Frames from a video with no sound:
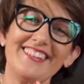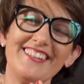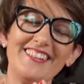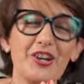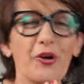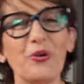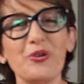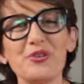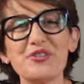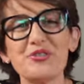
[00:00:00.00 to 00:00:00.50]

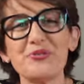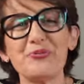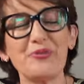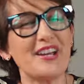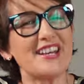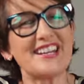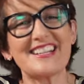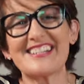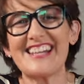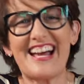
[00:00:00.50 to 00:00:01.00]
You also
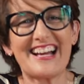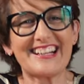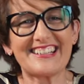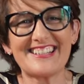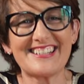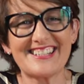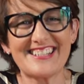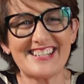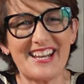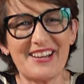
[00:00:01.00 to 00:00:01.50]
win
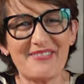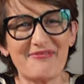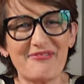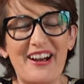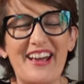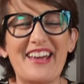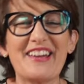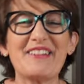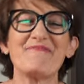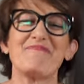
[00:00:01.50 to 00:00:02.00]
exactly the same
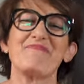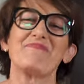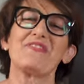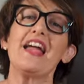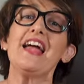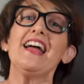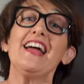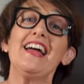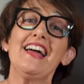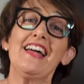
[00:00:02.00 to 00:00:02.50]
way.
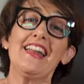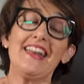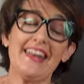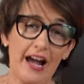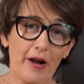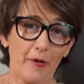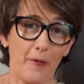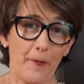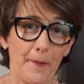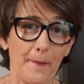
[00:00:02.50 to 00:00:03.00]

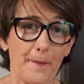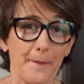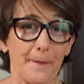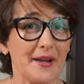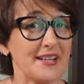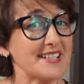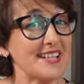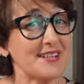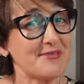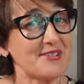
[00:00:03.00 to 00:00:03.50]
Now,
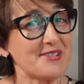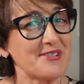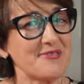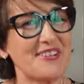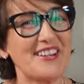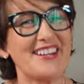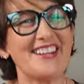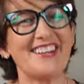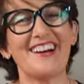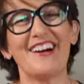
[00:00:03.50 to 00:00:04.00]
my tips to
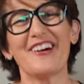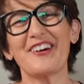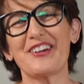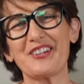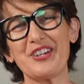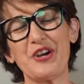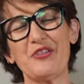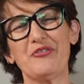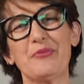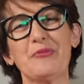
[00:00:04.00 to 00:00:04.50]
win at
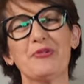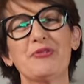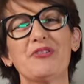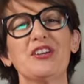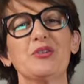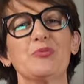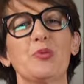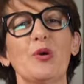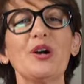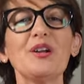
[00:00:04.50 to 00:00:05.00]
Ark Nova
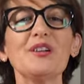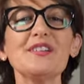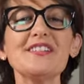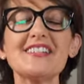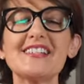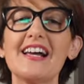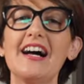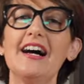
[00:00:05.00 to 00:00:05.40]
Marine Worlds.